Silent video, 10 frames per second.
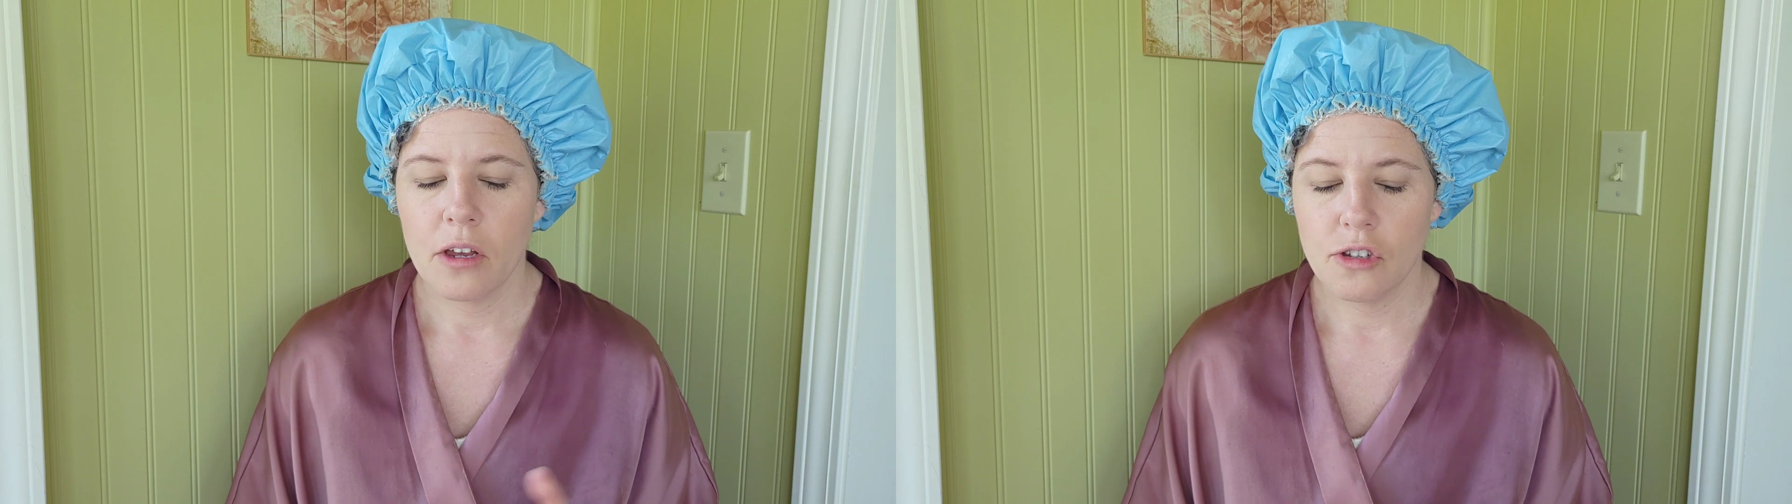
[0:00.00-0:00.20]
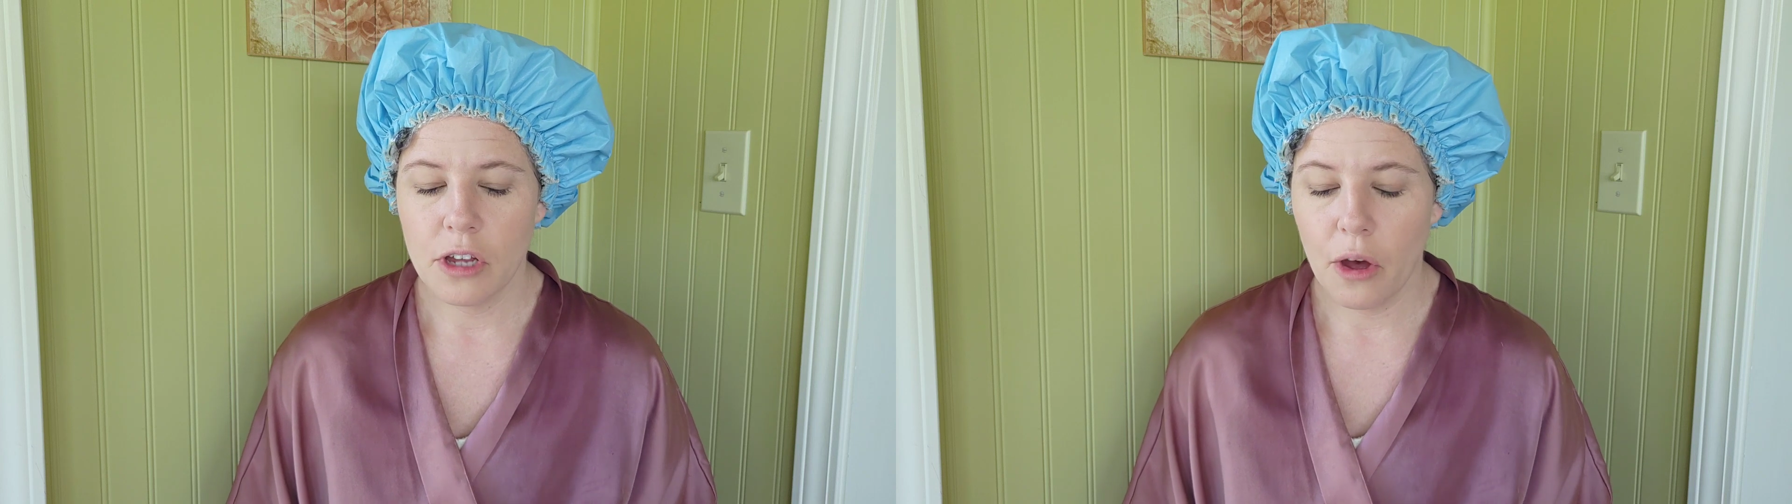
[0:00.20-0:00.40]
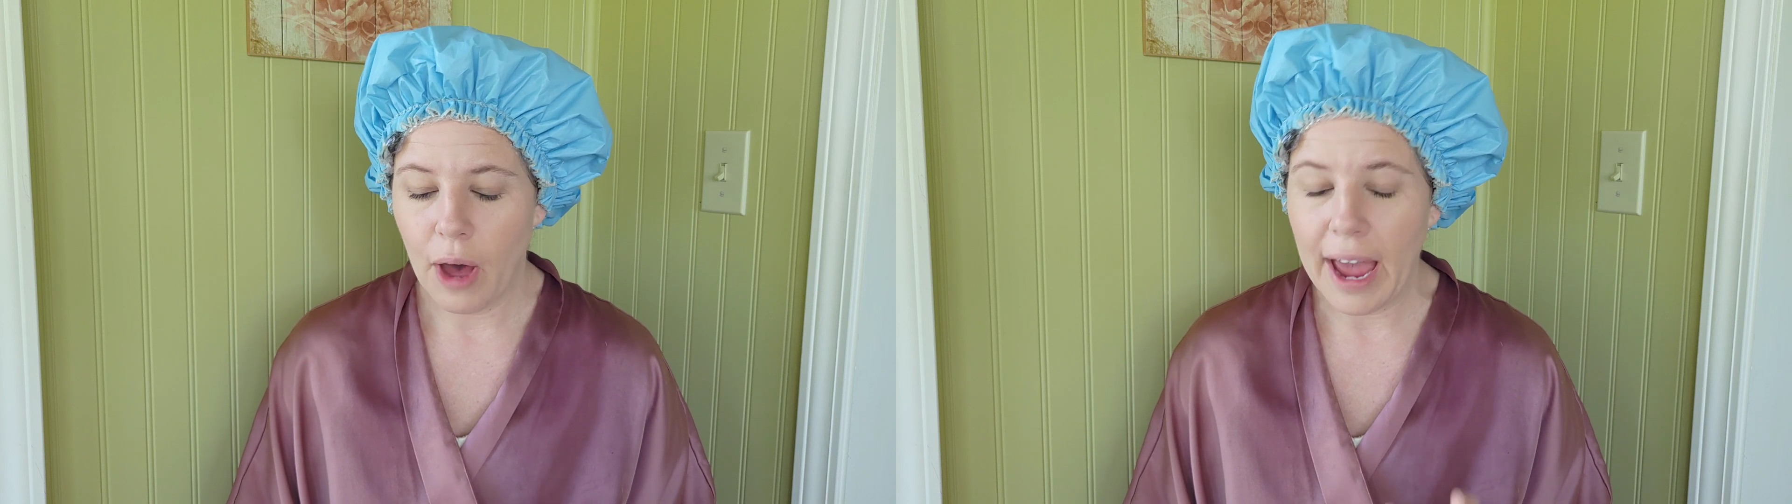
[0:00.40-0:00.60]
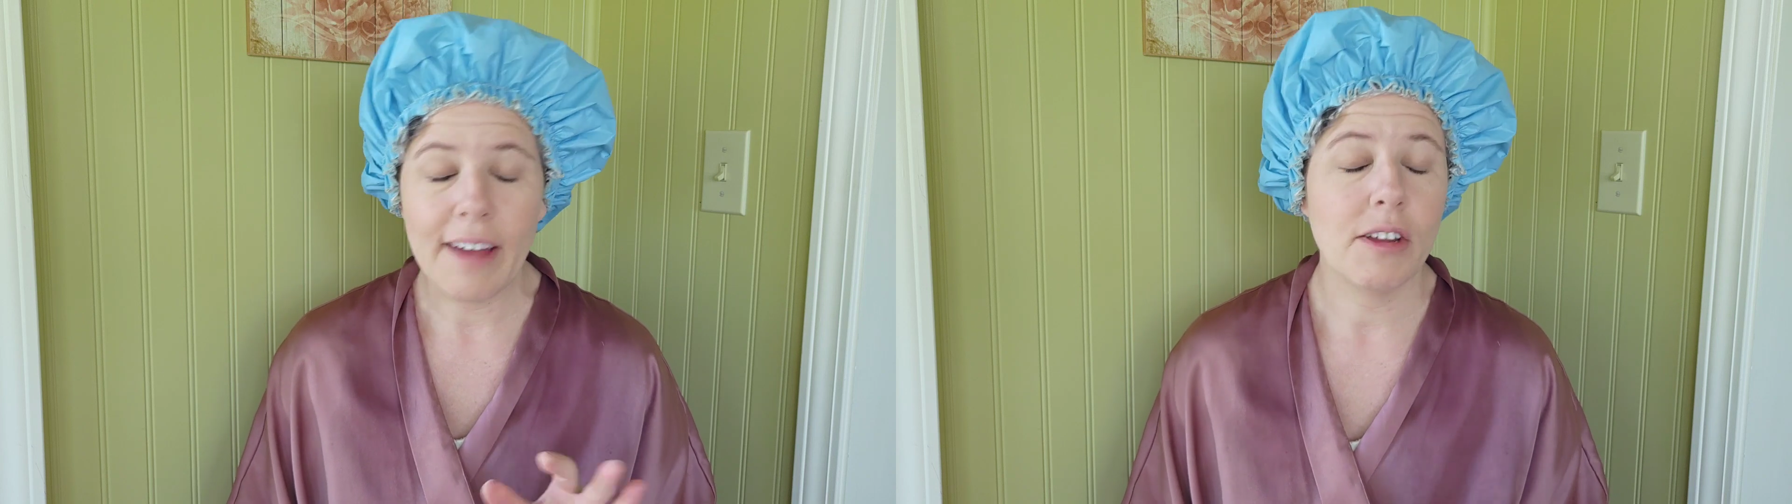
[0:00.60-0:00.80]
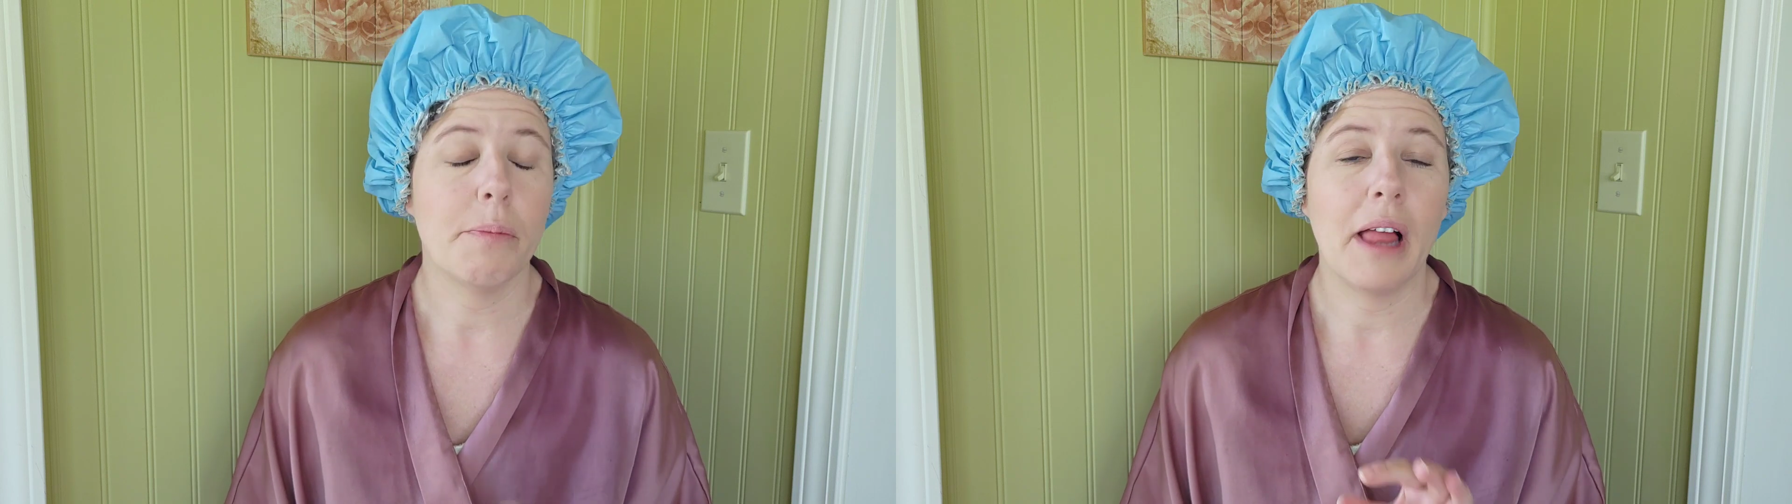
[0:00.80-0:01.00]
So I
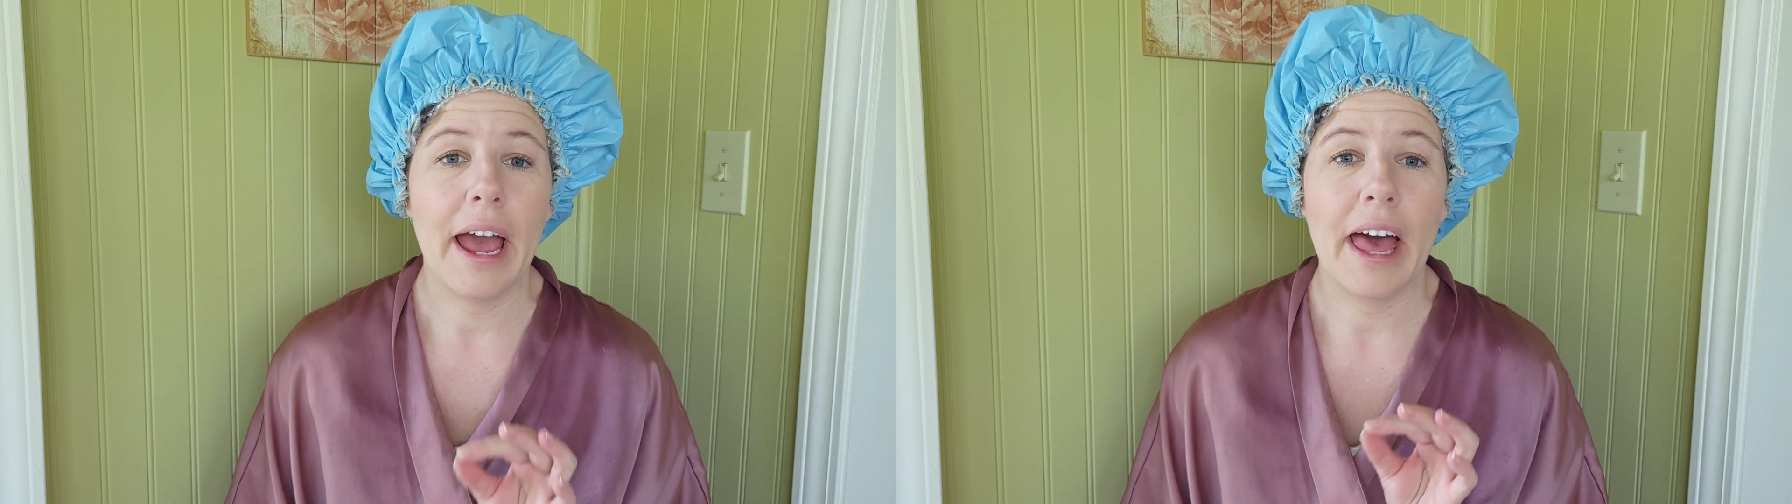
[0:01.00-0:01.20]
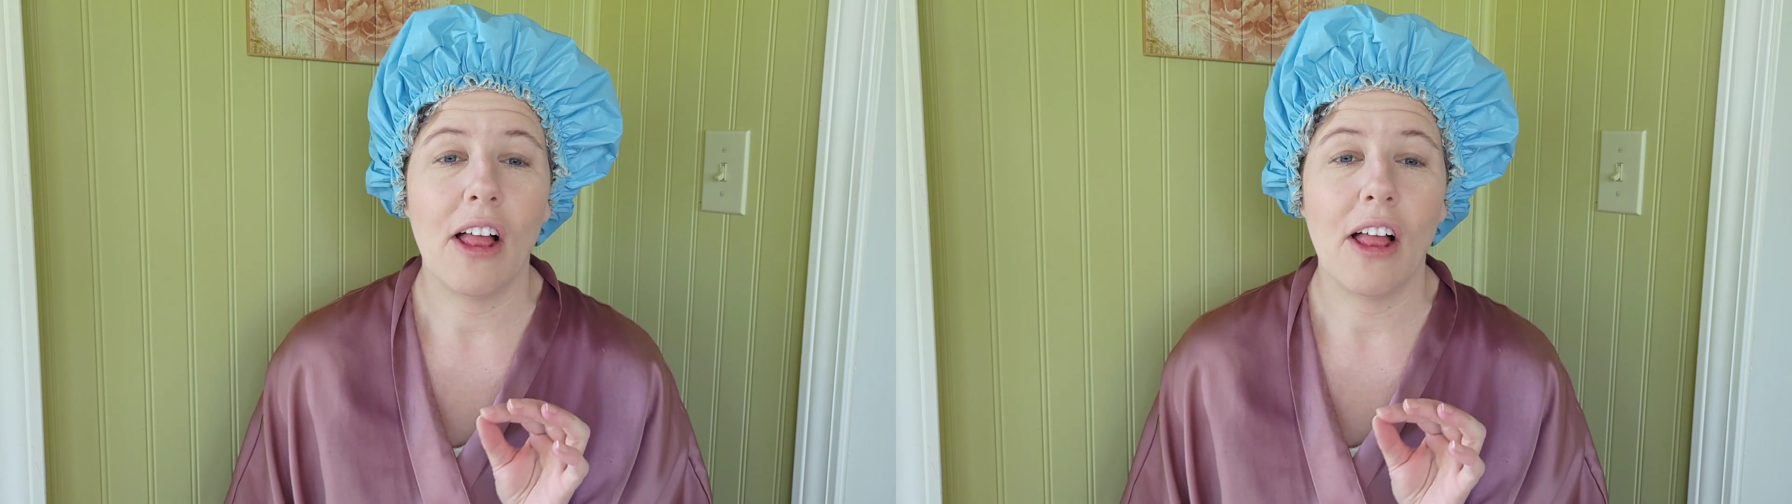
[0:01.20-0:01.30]
had to apply